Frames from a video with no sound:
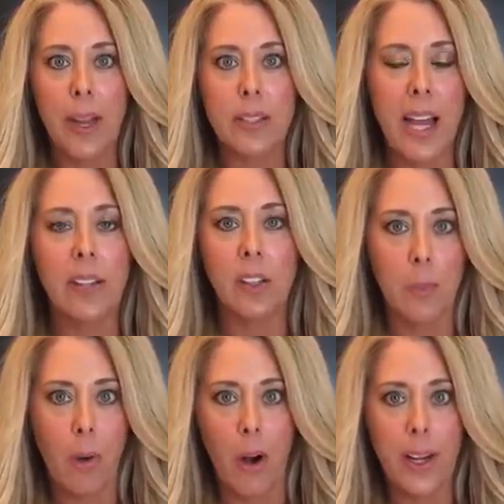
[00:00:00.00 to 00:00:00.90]
brands out on
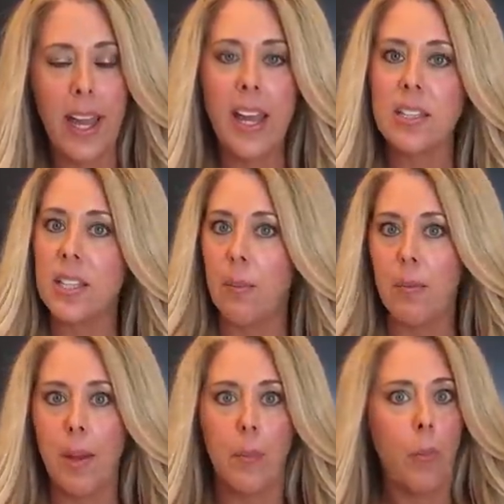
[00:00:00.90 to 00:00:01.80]
the market and some
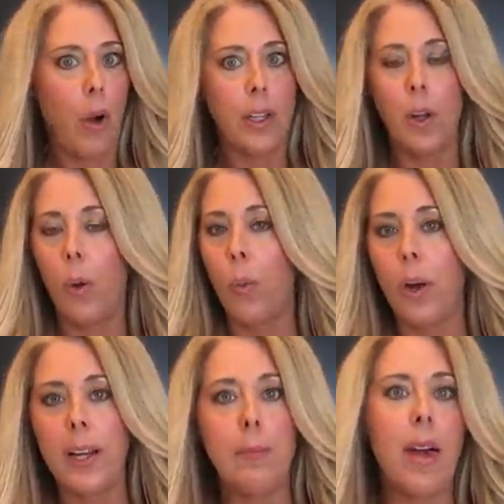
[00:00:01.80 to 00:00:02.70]
of them are, you know, are
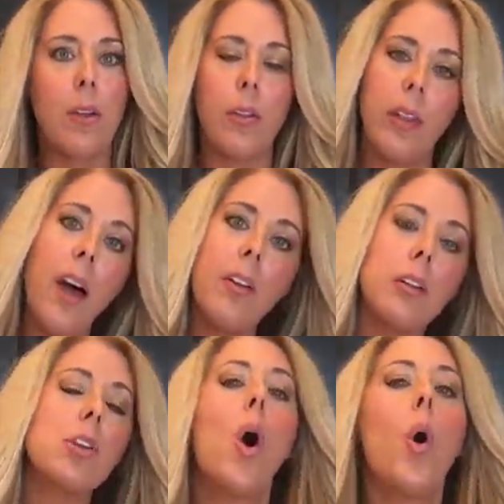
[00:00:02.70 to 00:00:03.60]
working better than others